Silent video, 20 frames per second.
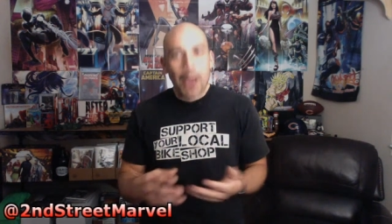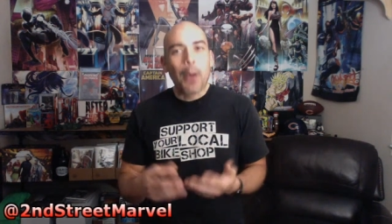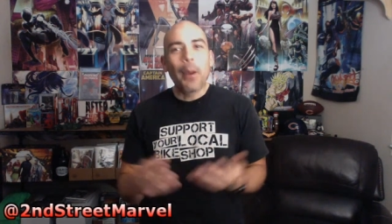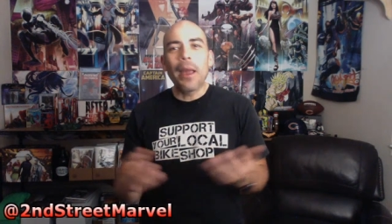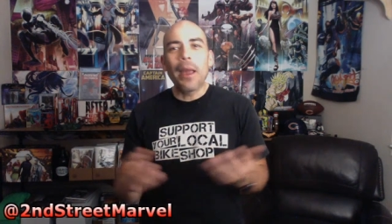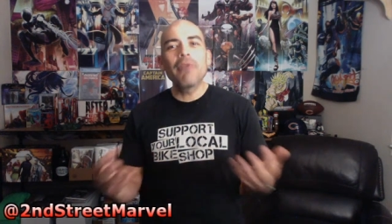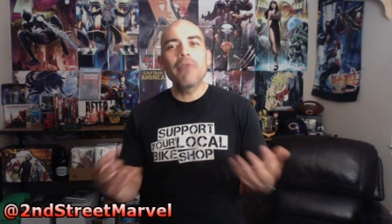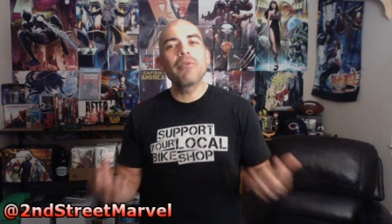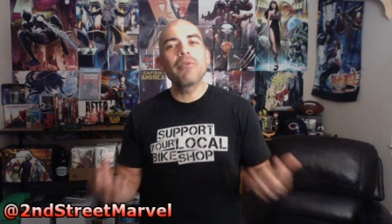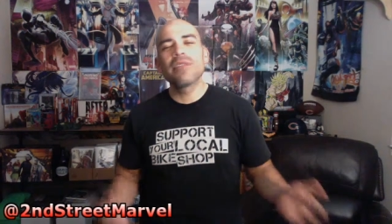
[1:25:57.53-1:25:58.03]

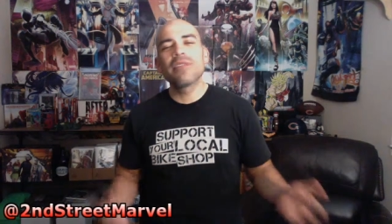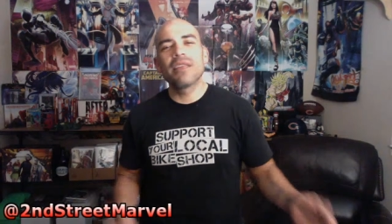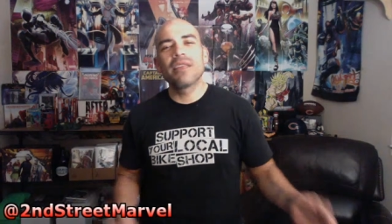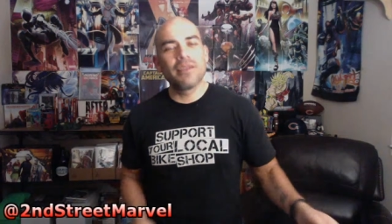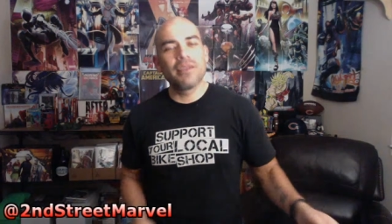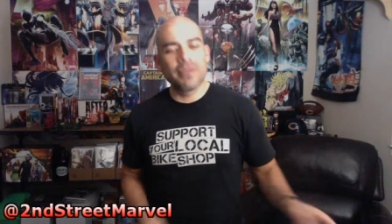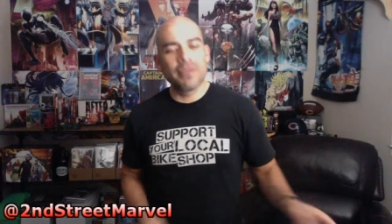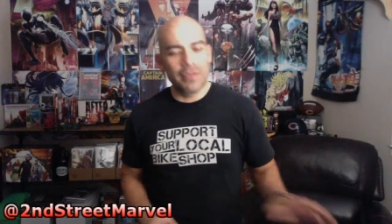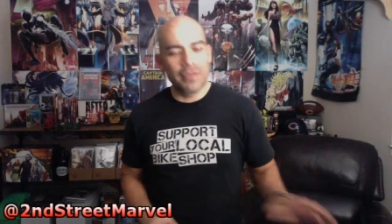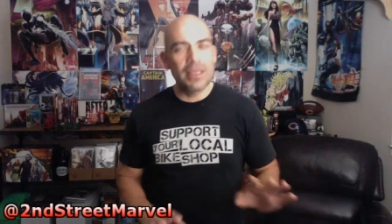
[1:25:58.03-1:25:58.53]

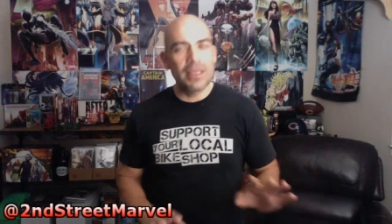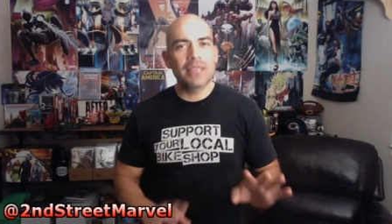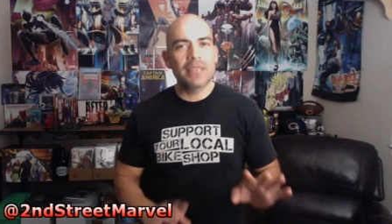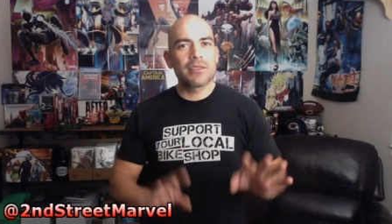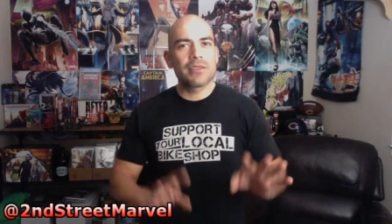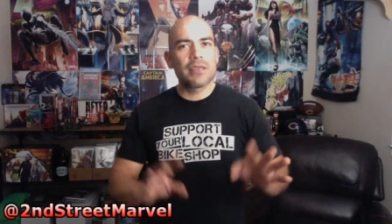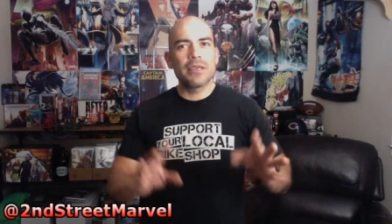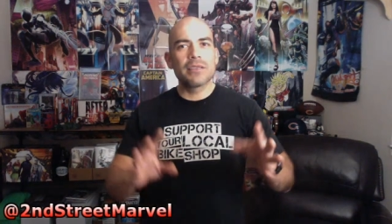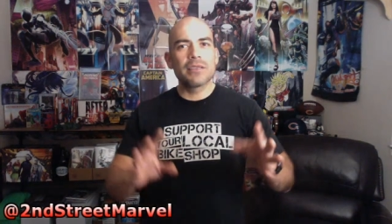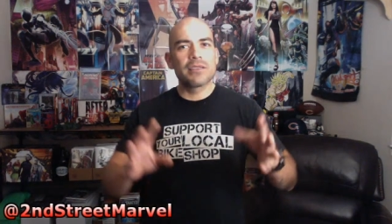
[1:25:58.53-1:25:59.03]

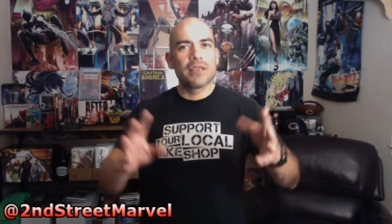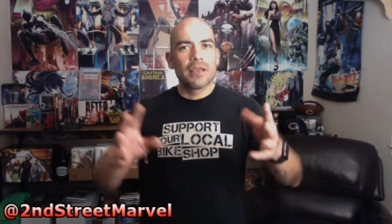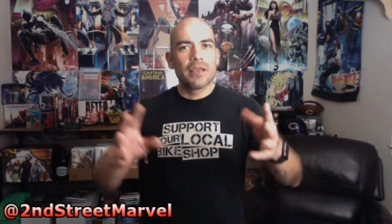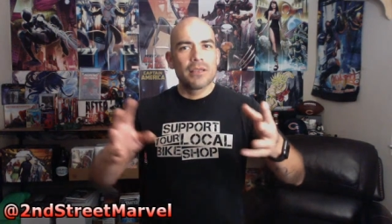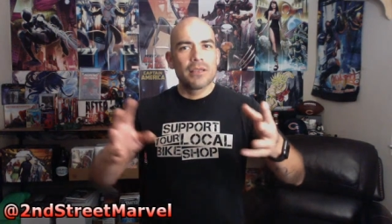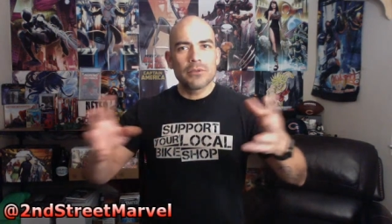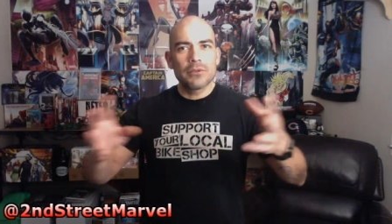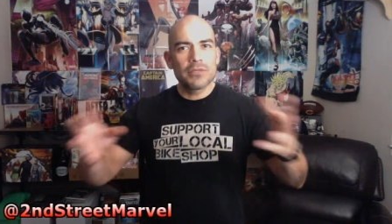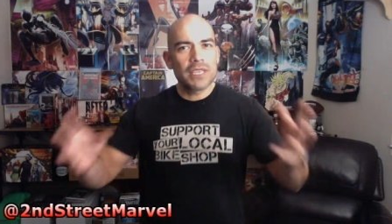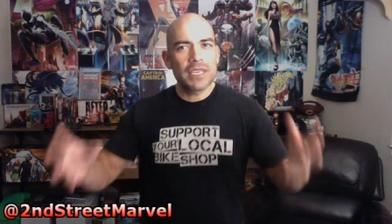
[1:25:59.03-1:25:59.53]

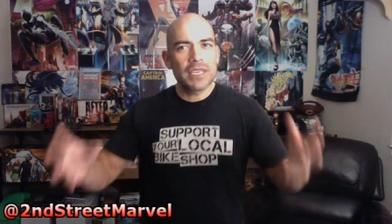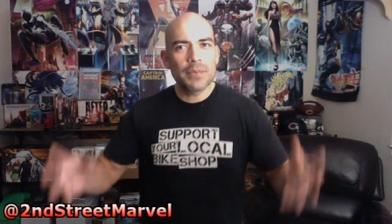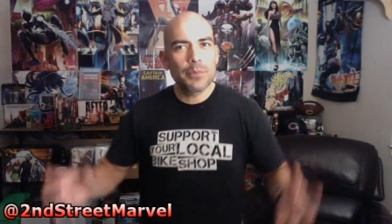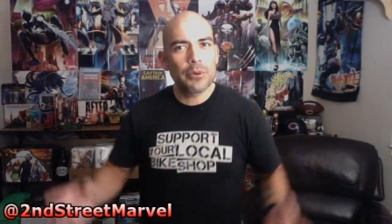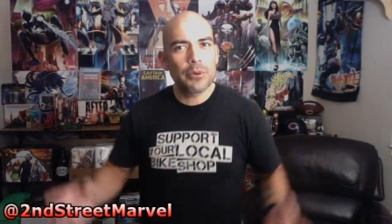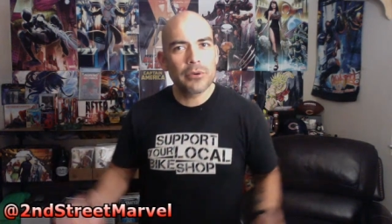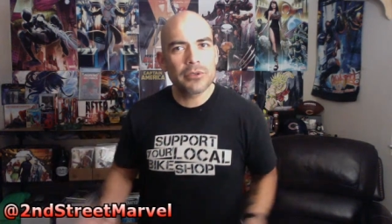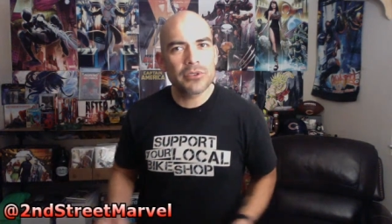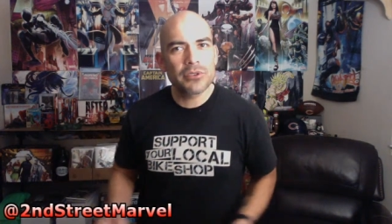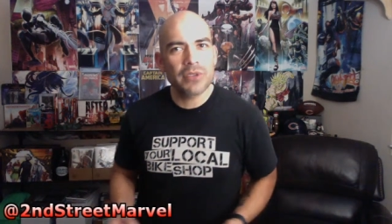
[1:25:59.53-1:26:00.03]
don't take it
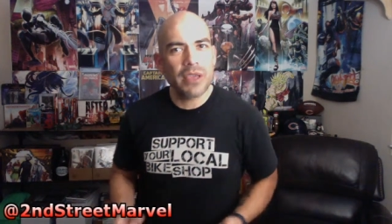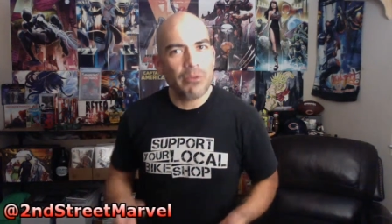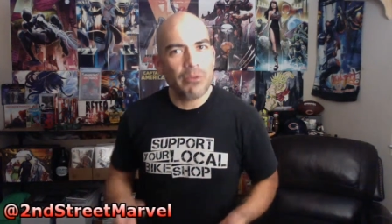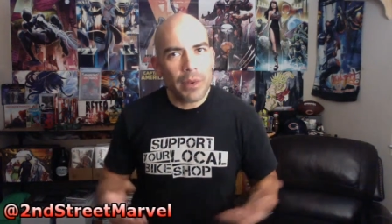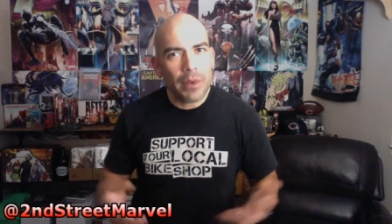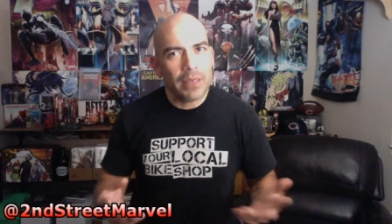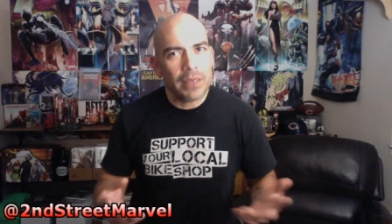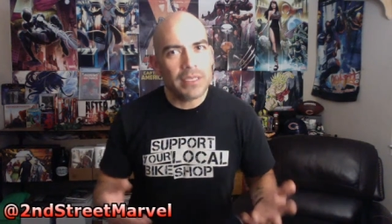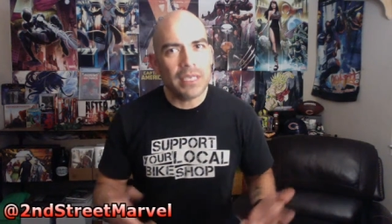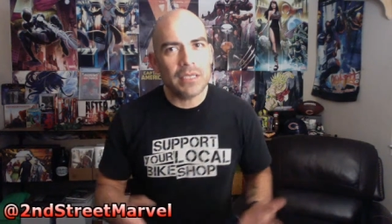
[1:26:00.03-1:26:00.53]
personally.
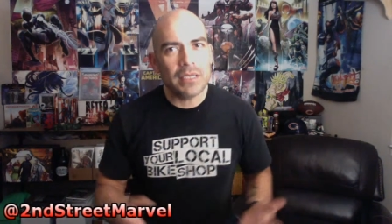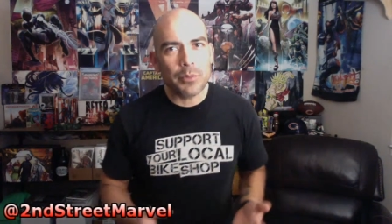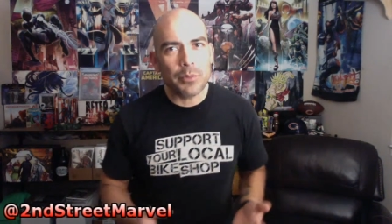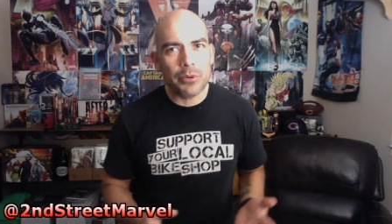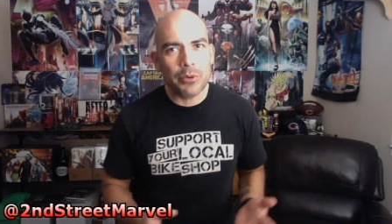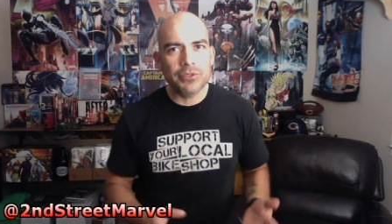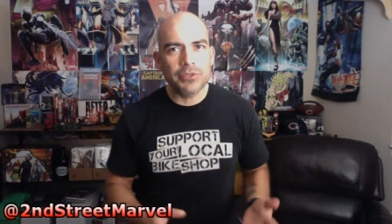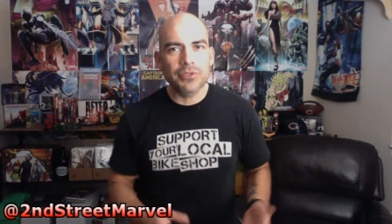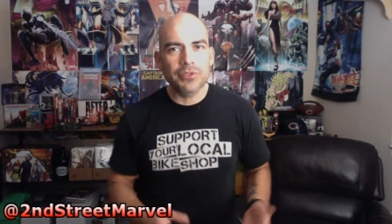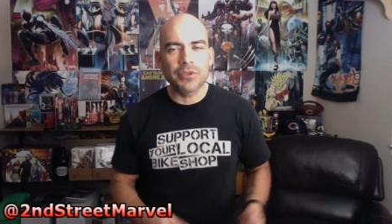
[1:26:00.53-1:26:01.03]
Everybody takes it
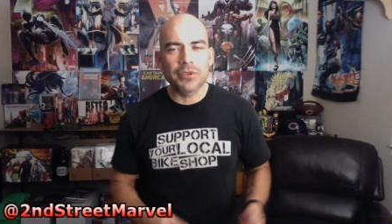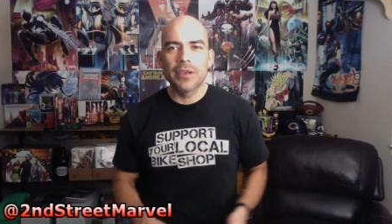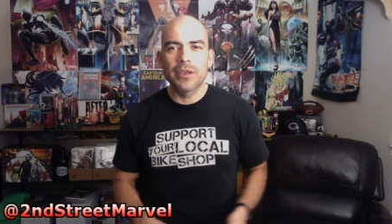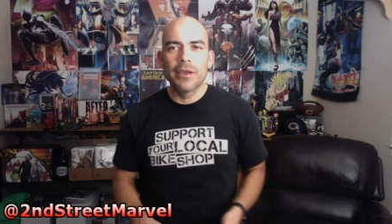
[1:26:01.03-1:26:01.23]
personally.